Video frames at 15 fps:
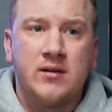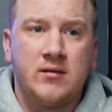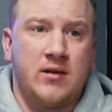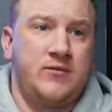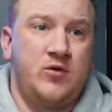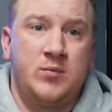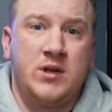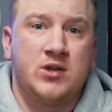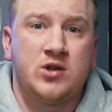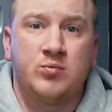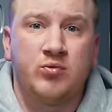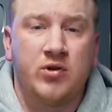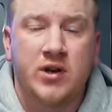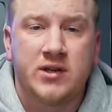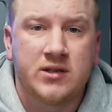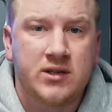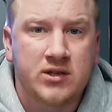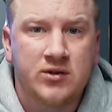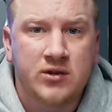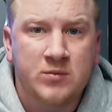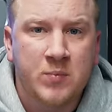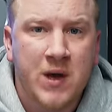Have you been surprised that it's
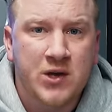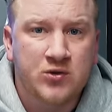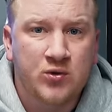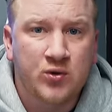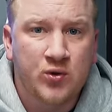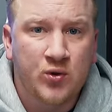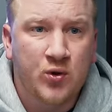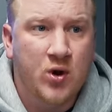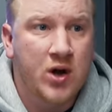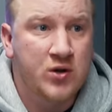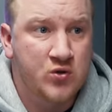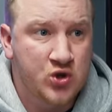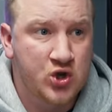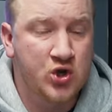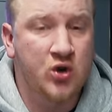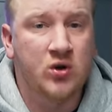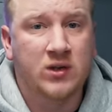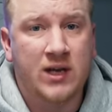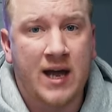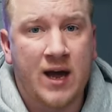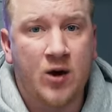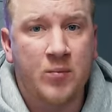not as bad as you thought? Are you shocked
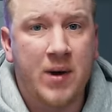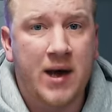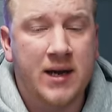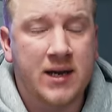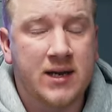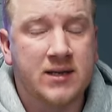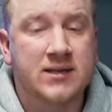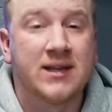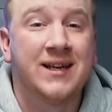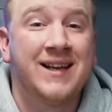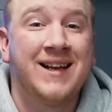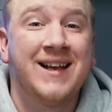at how bad it is?